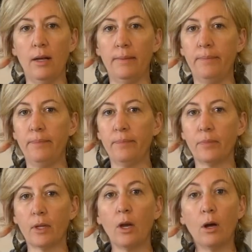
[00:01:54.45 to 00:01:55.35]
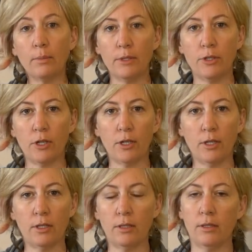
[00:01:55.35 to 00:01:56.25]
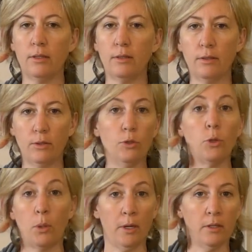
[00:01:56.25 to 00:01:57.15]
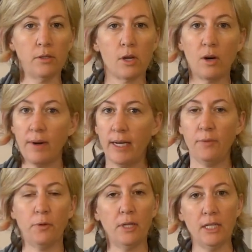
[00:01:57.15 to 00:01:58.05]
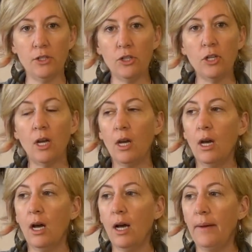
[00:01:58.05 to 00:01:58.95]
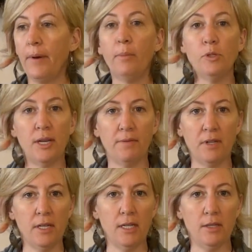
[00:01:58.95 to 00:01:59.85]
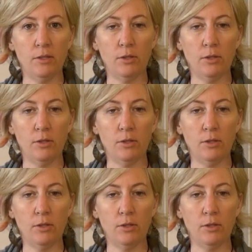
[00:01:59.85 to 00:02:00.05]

um, armature tutorials already. For each, um, almost every